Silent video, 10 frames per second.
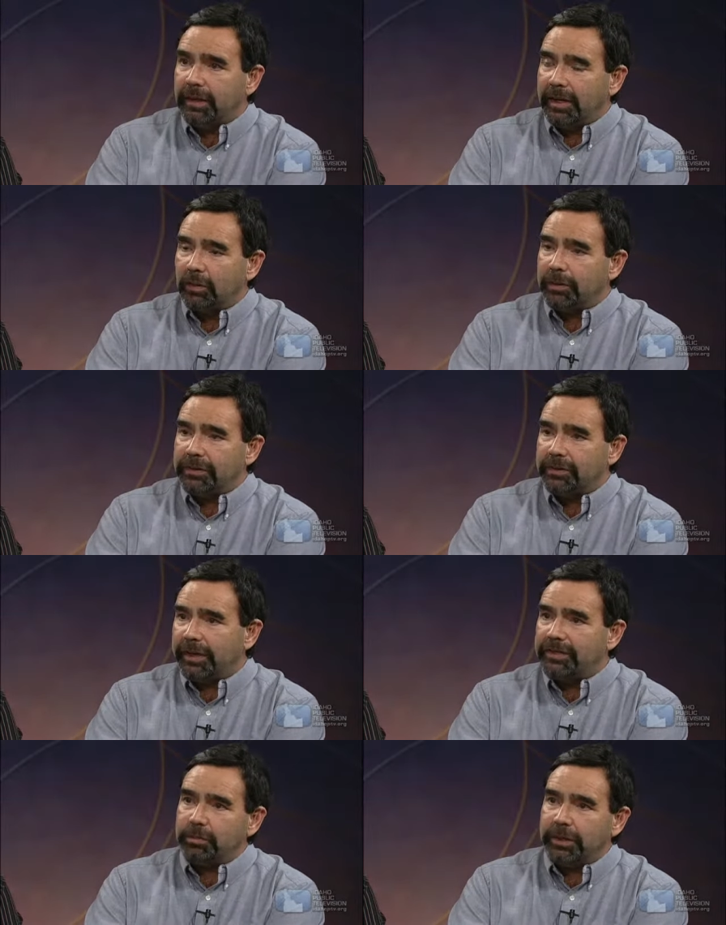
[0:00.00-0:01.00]
uh, with the
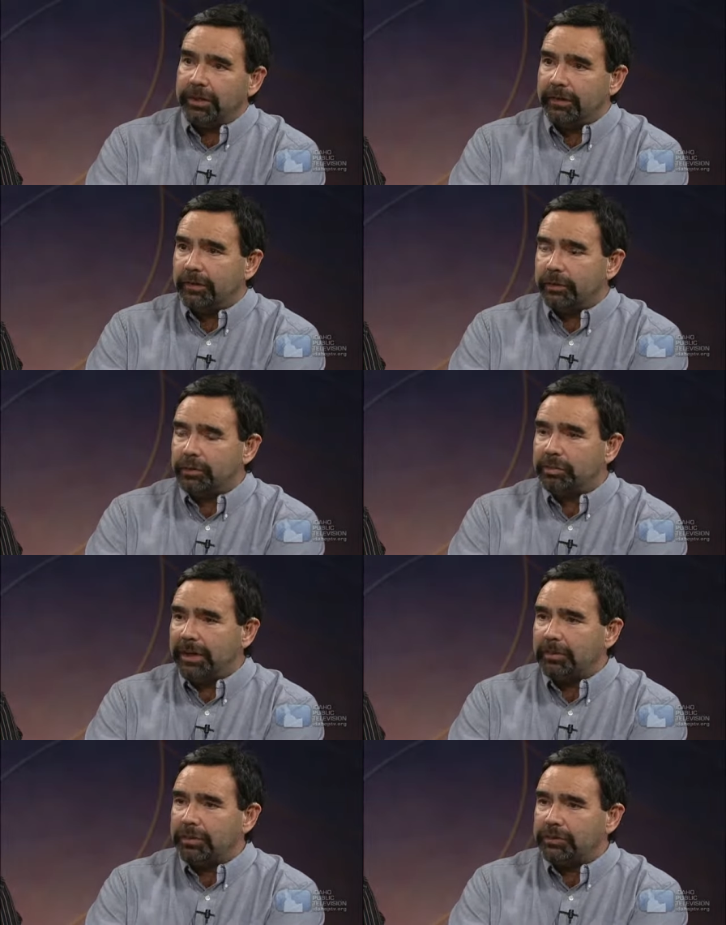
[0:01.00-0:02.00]
Statesman and other
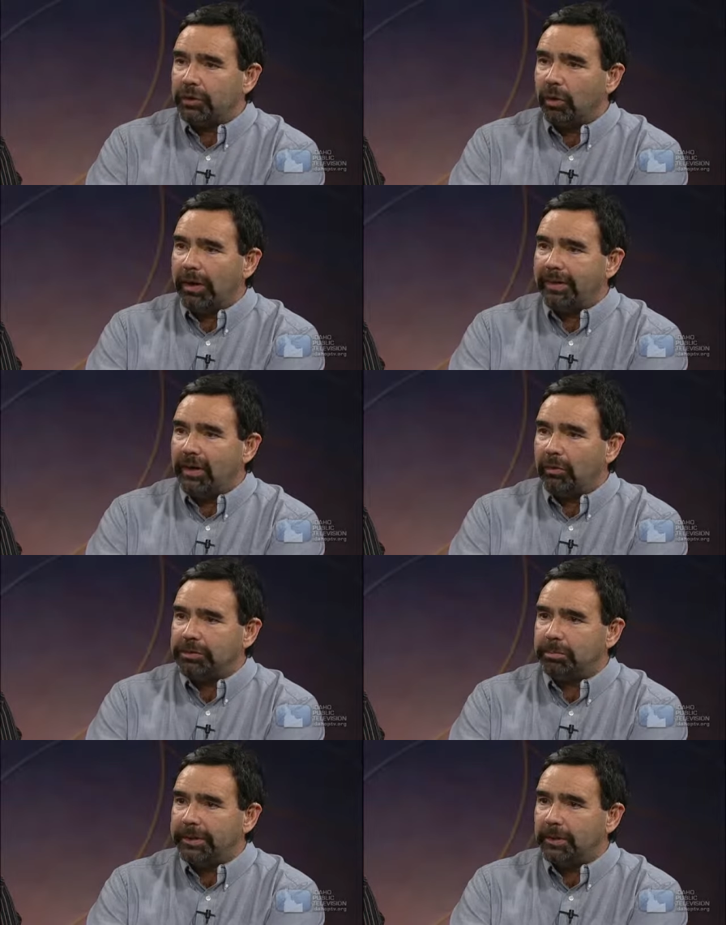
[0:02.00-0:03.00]
newspapers. So I'd
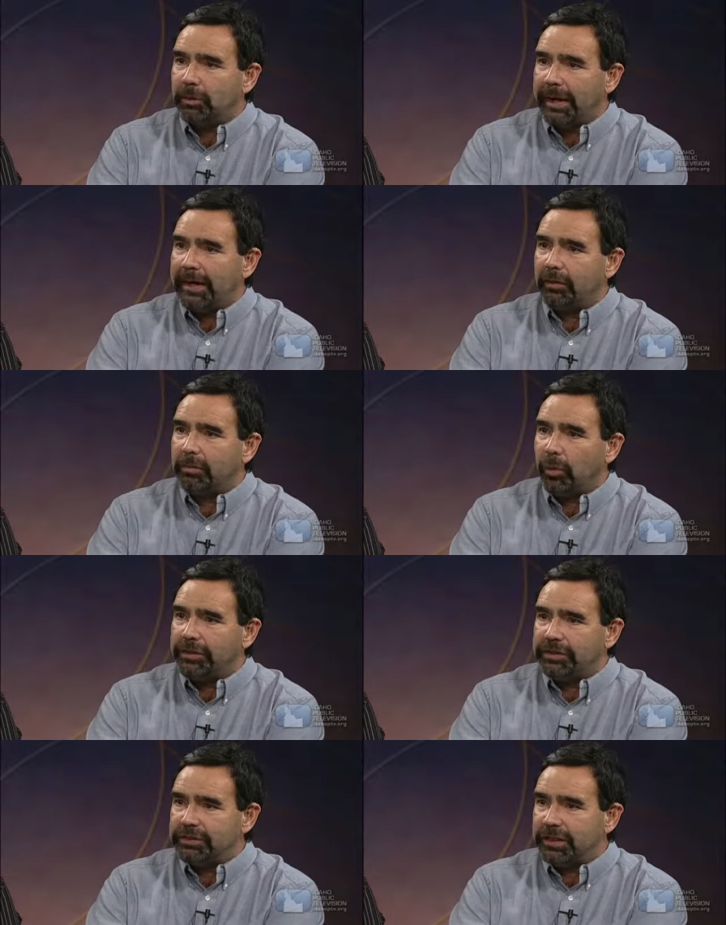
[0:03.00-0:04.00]
always been around
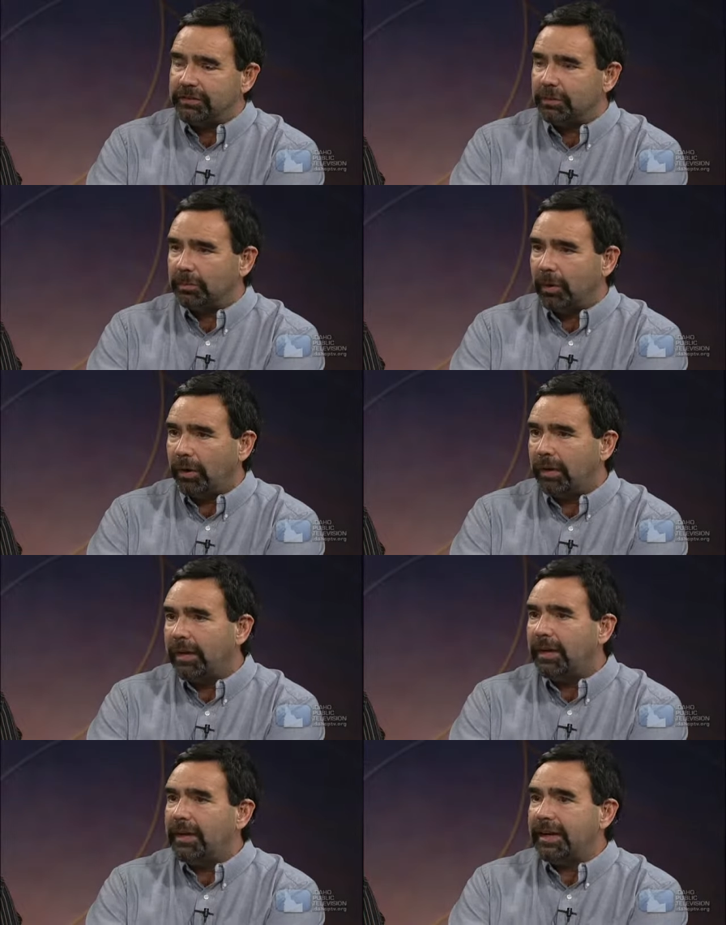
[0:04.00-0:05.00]
Boise State football.
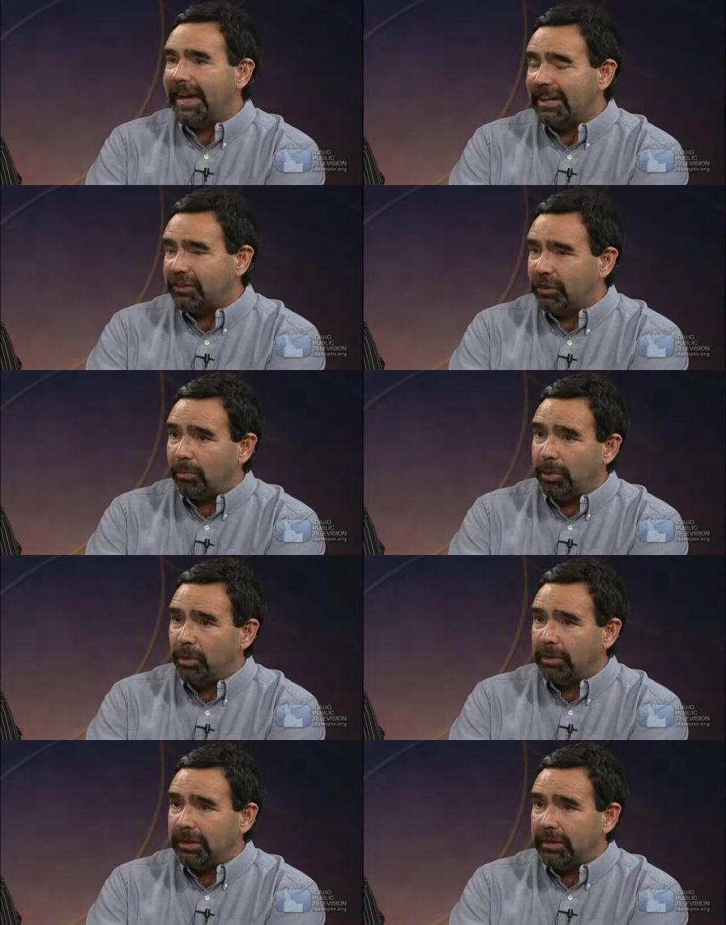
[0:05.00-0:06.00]
Got to know
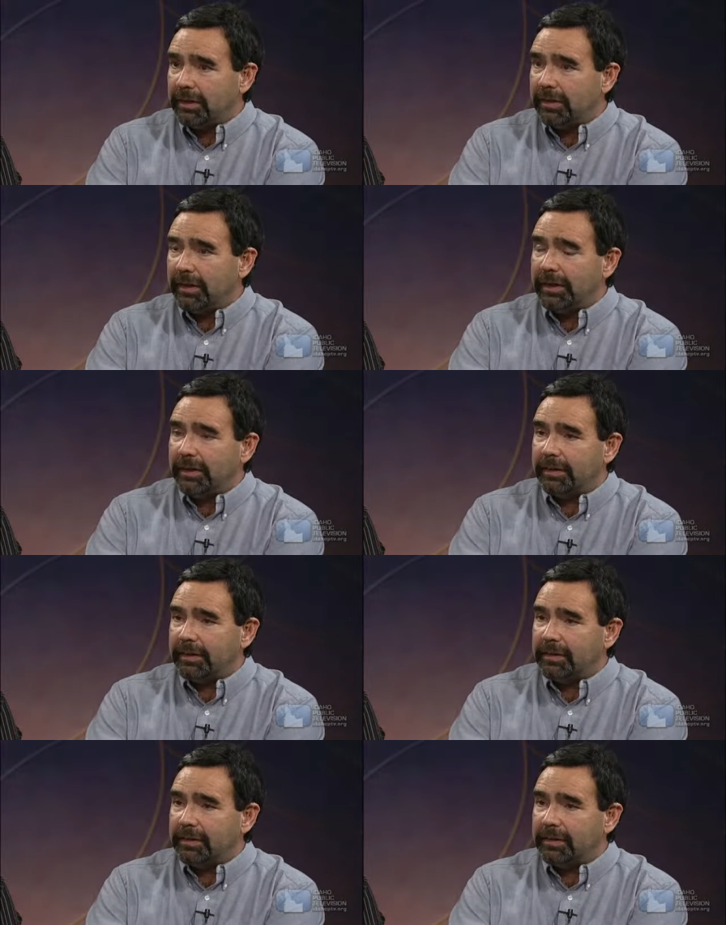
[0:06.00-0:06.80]
Pokey uh, in